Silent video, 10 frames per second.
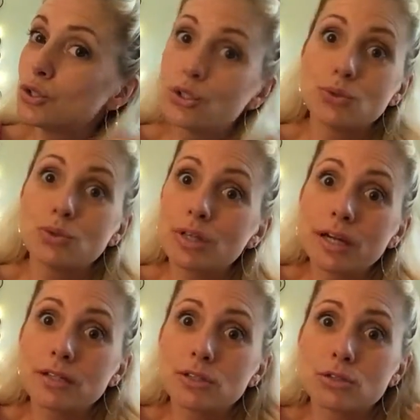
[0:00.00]

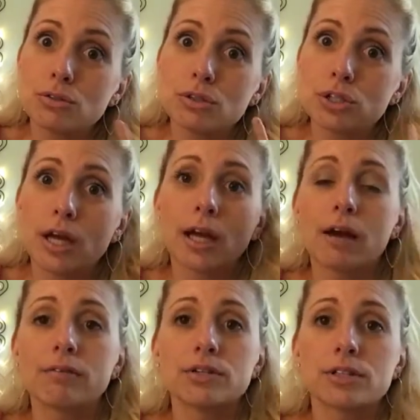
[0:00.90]
Giudice,
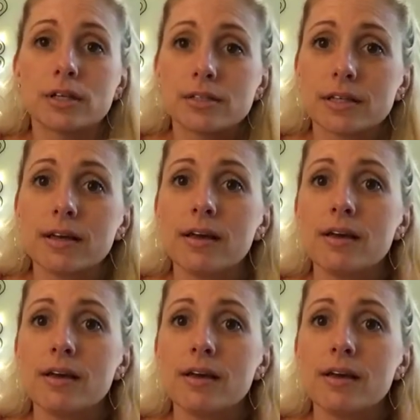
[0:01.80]
however she says it,